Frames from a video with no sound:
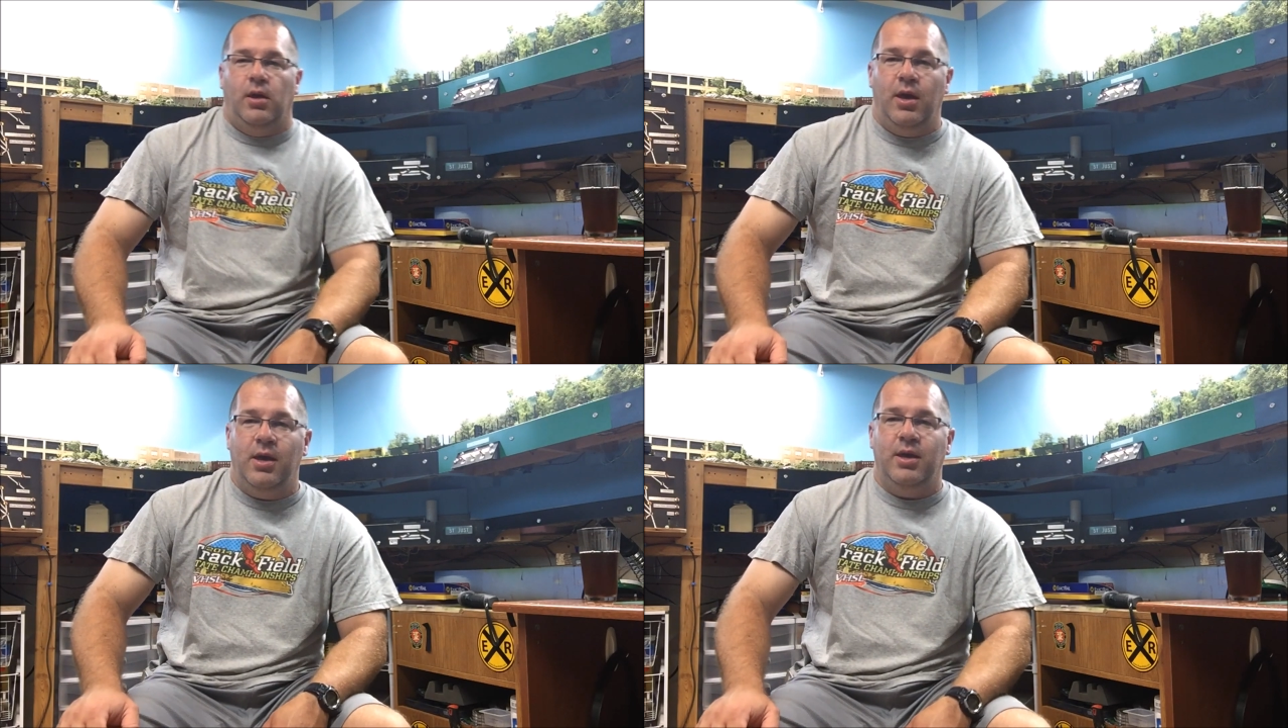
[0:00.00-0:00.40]

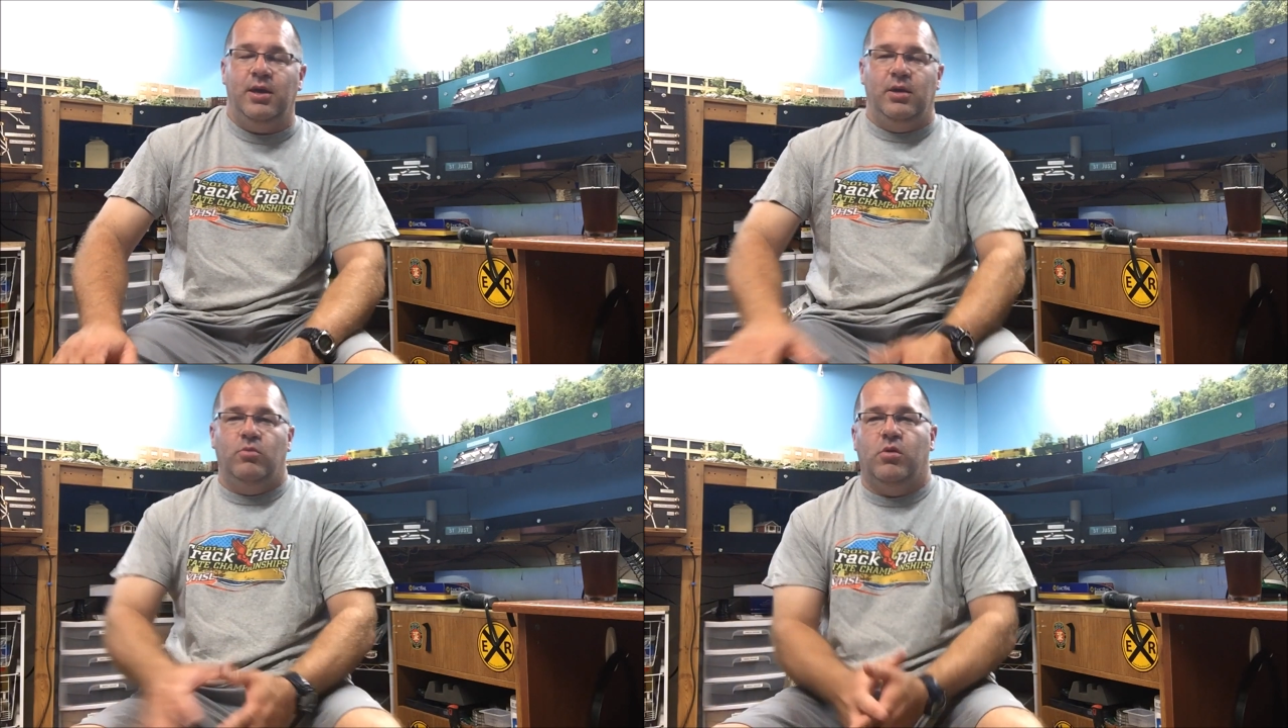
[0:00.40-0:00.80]

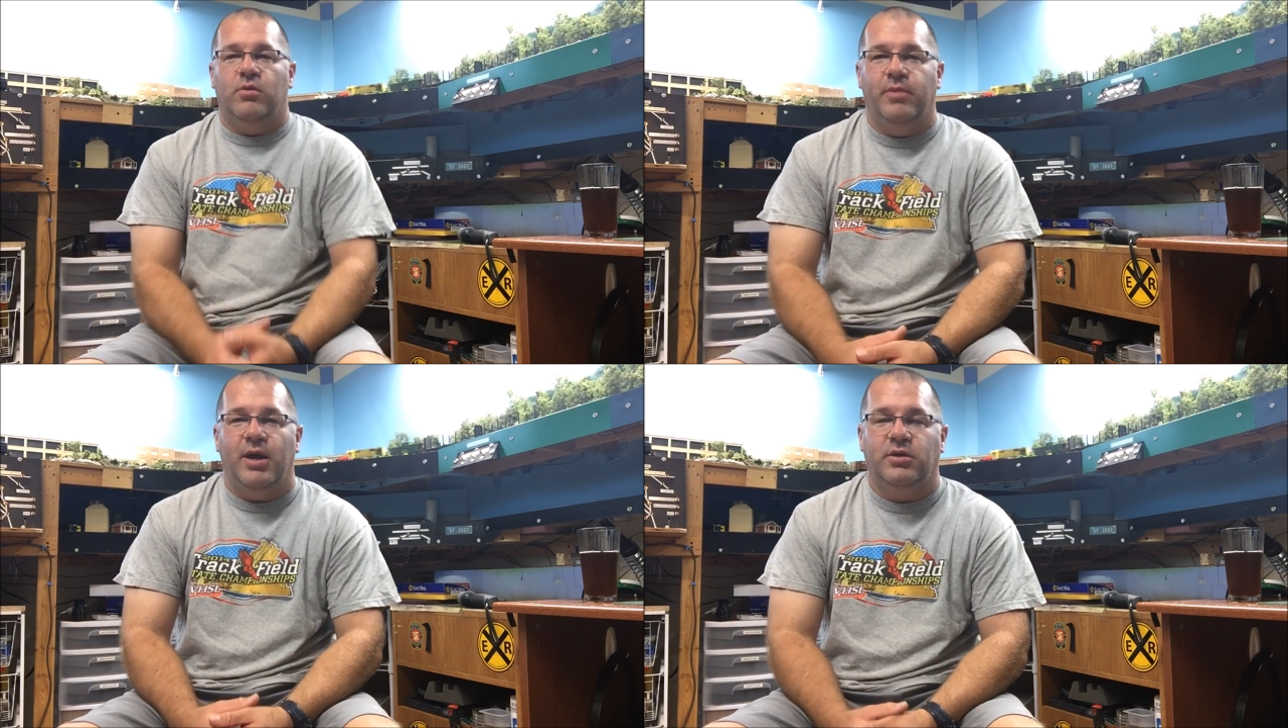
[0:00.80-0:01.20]
Hey,
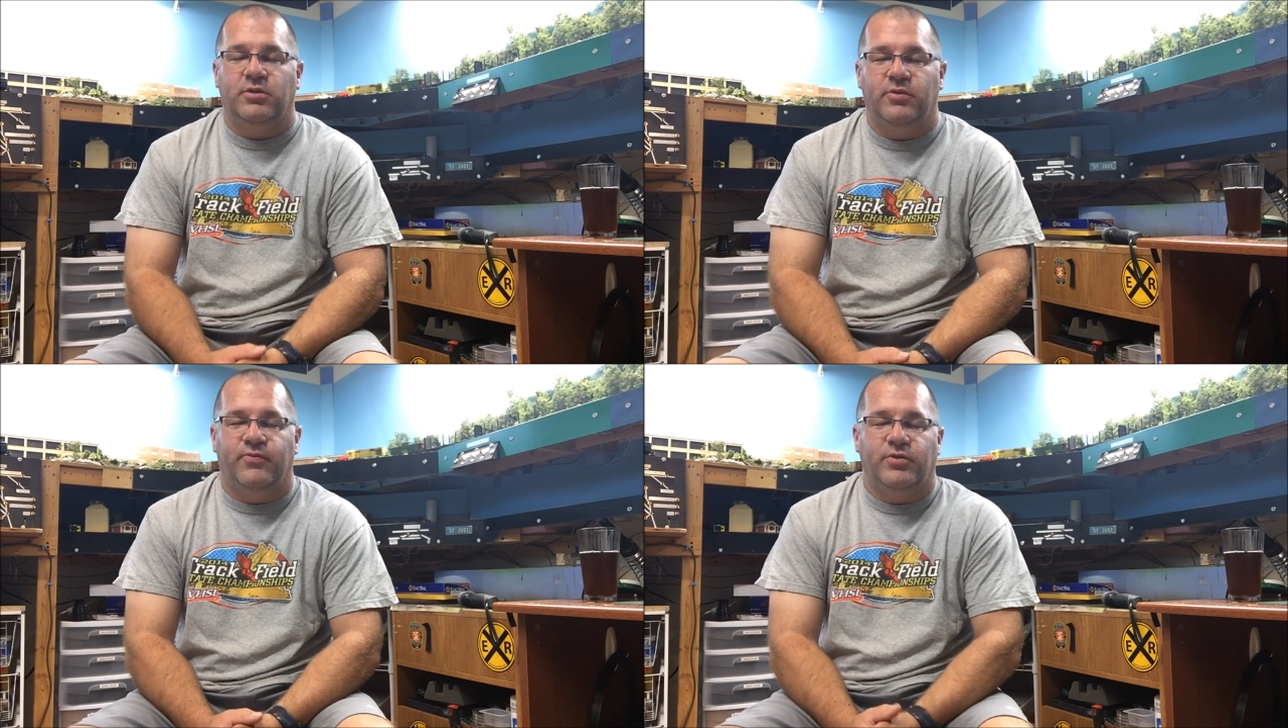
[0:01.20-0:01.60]
welcome back
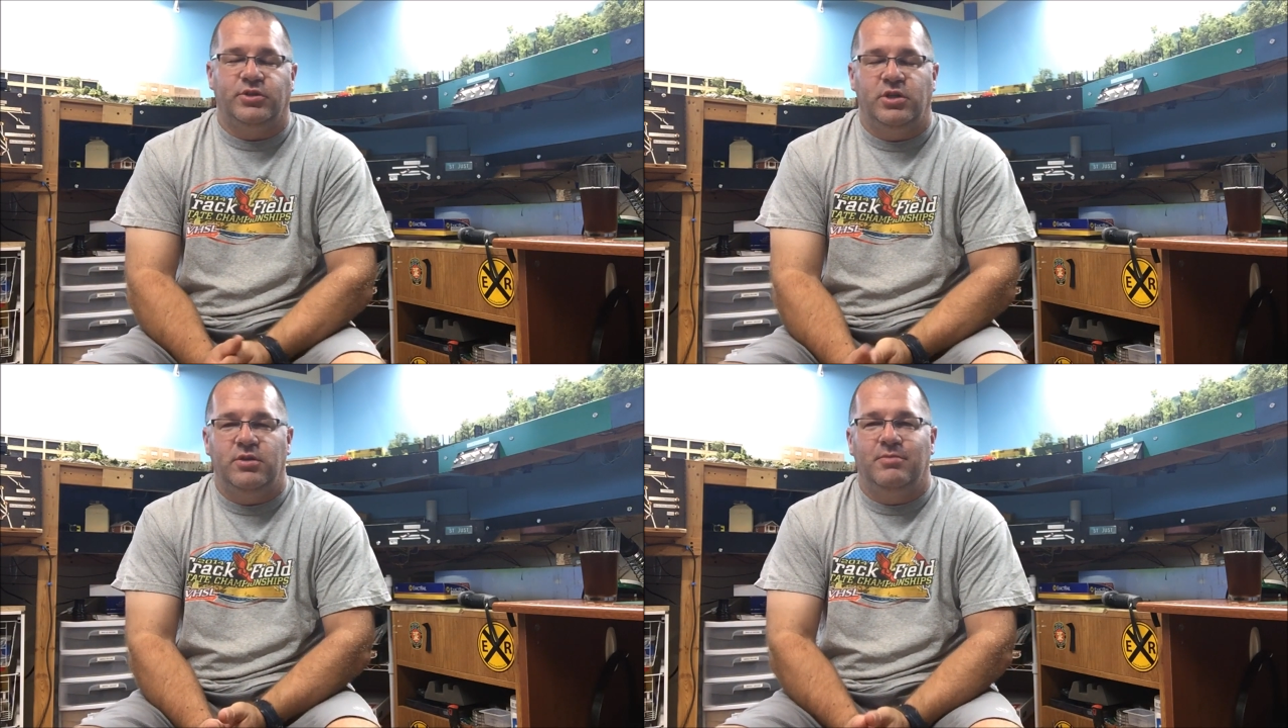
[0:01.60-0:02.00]
to the
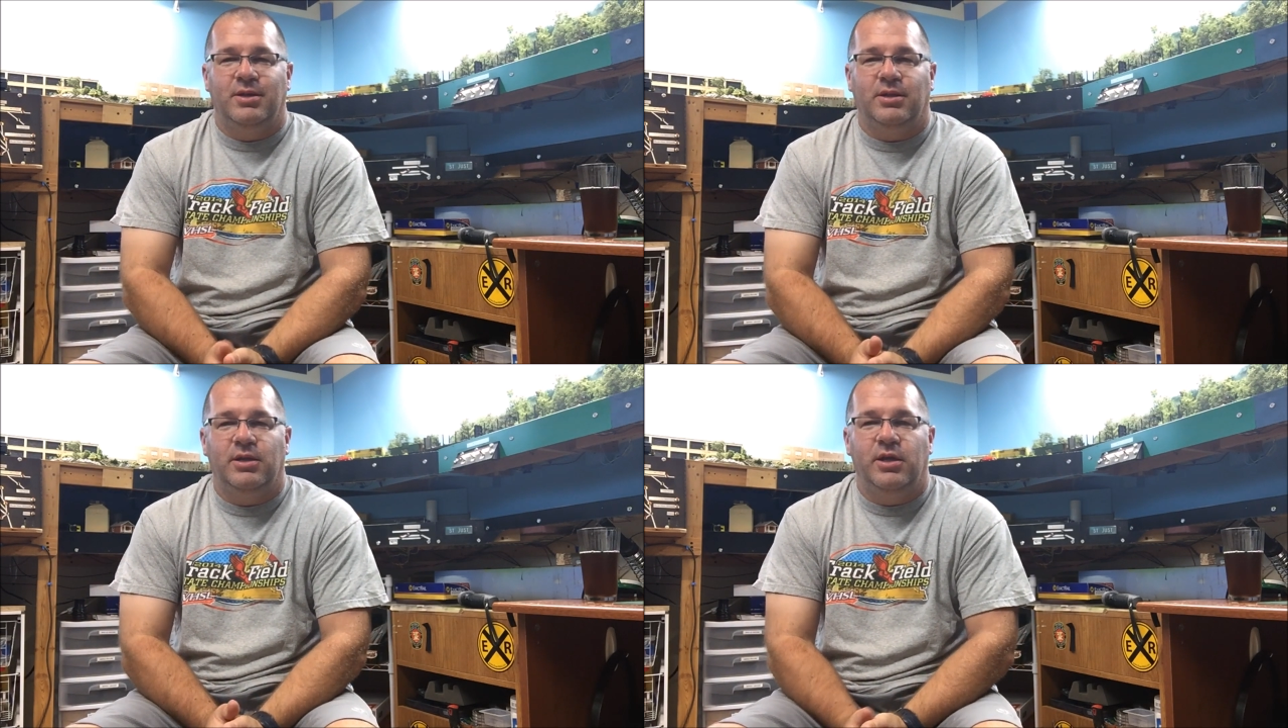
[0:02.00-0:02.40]
Virginia
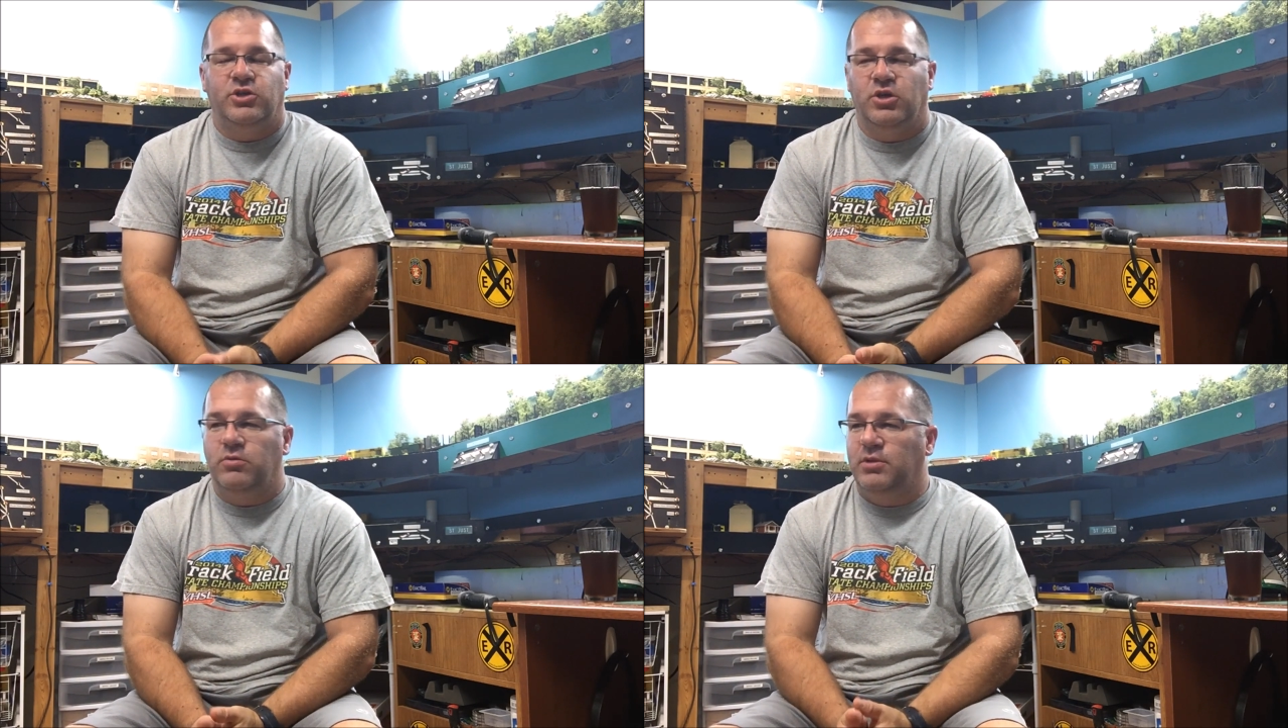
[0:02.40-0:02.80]

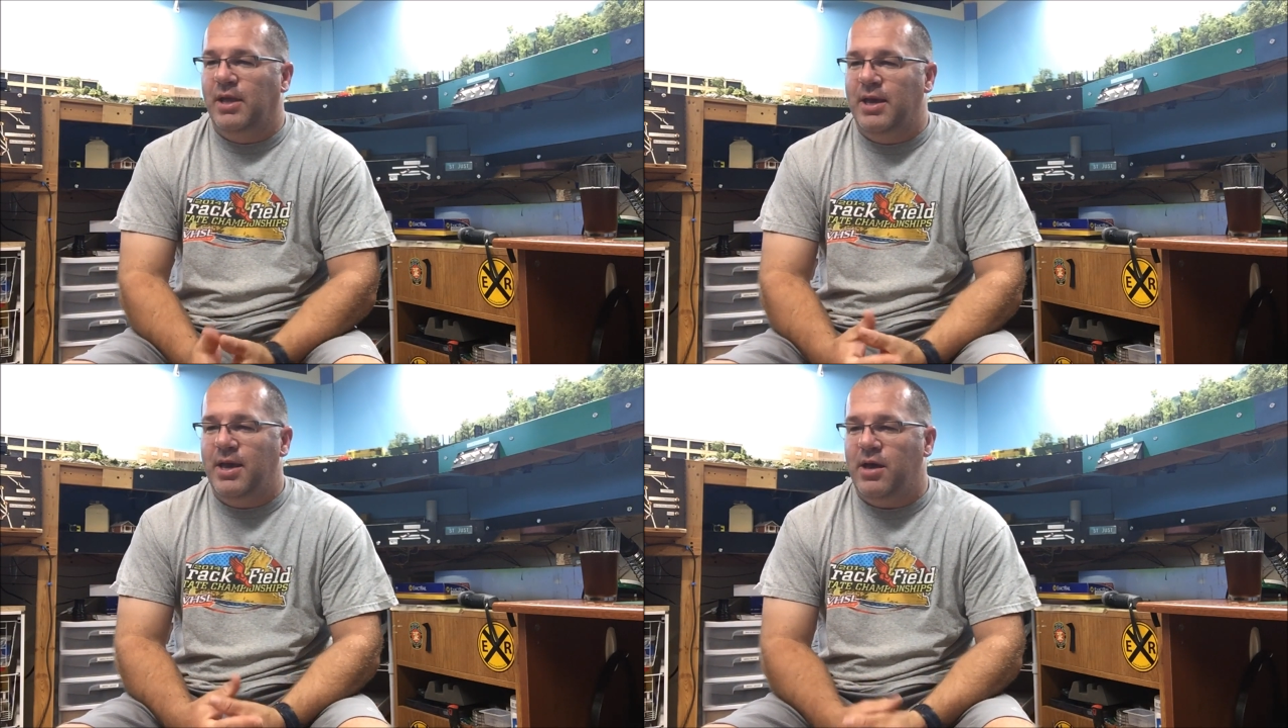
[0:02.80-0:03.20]
Midland HO
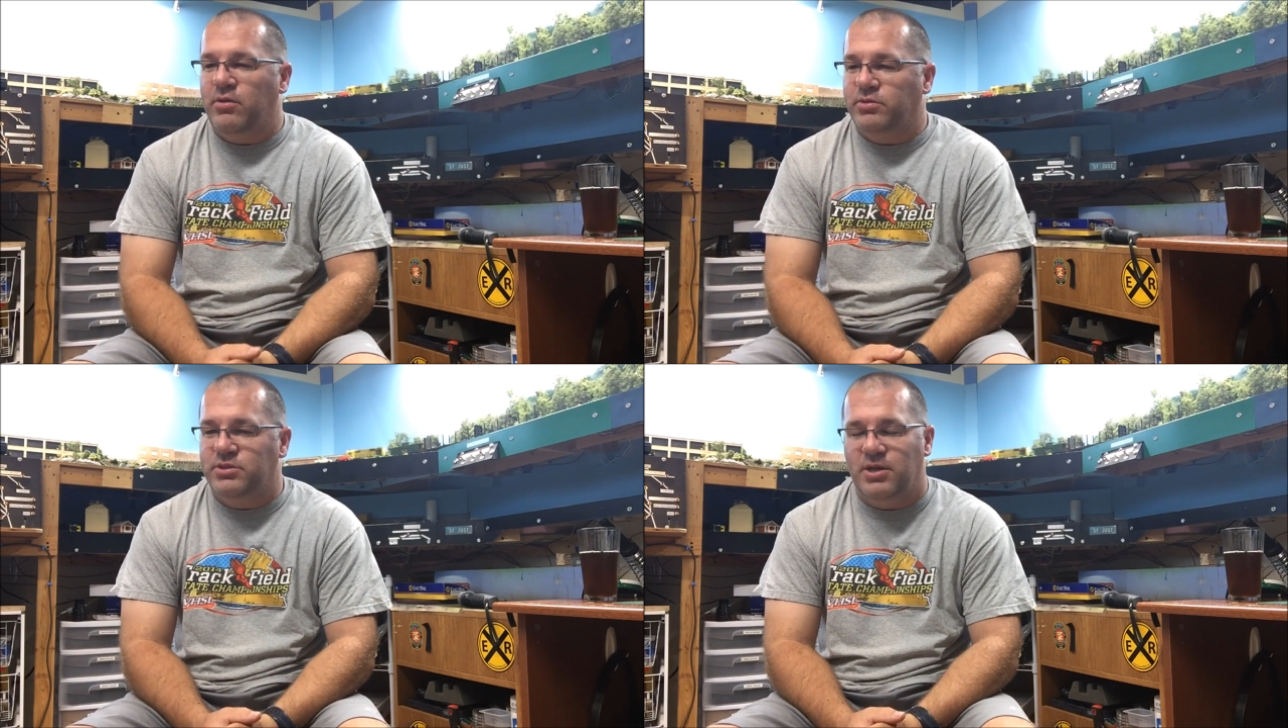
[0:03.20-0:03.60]

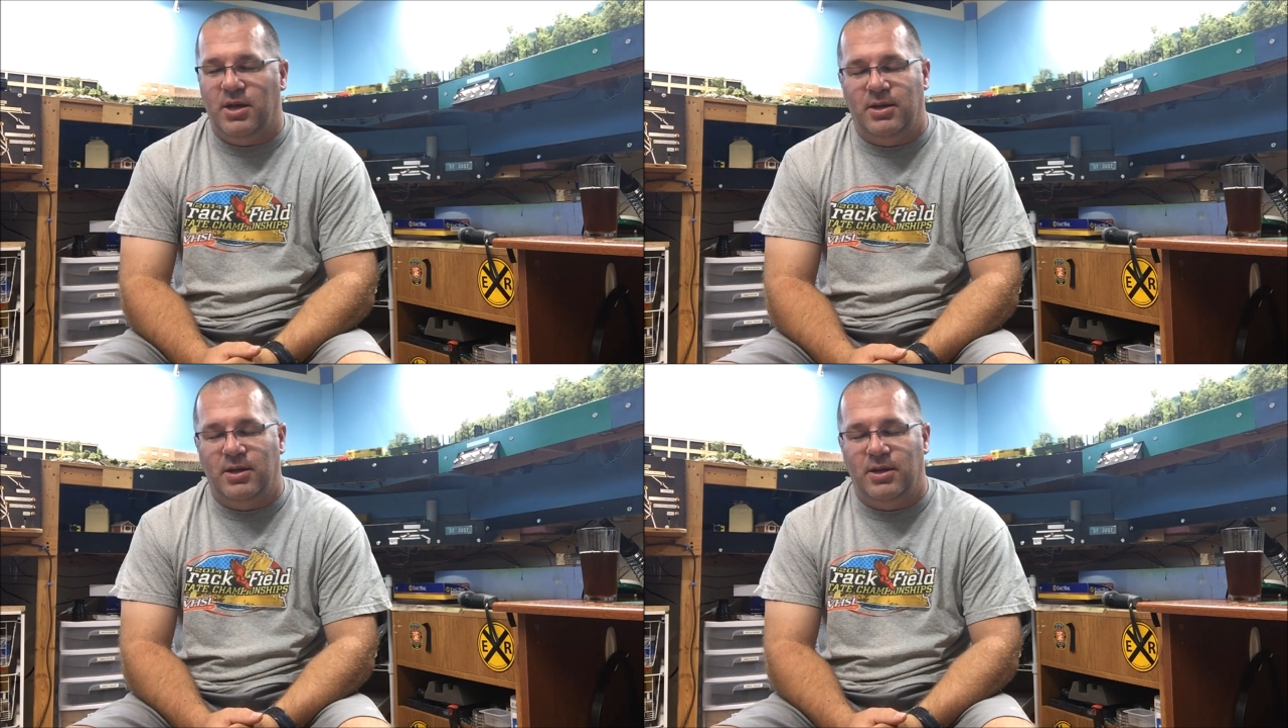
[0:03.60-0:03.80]
layout.